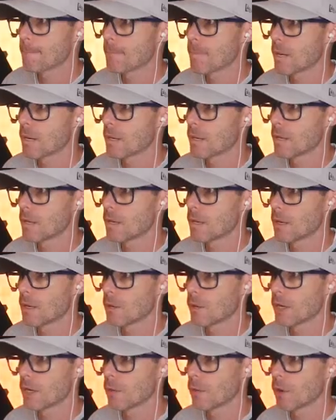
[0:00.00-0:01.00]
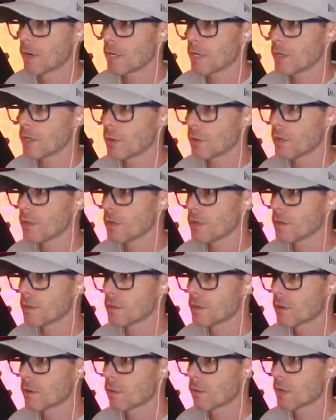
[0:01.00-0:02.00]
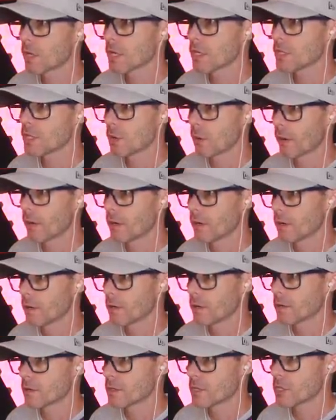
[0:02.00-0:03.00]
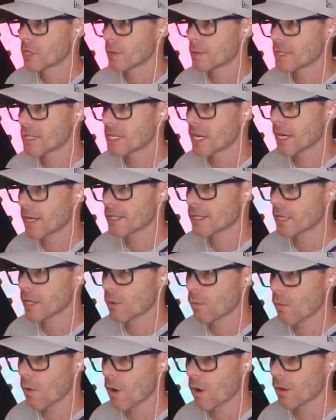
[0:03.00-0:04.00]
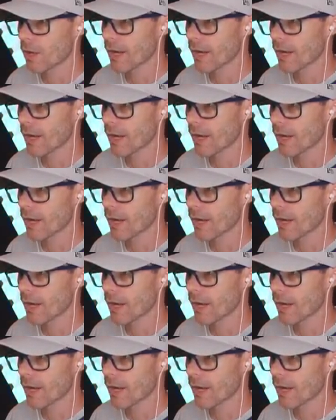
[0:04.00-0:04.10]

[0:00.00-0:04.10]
What are you doing? What are you doing? Stop sticking to the wall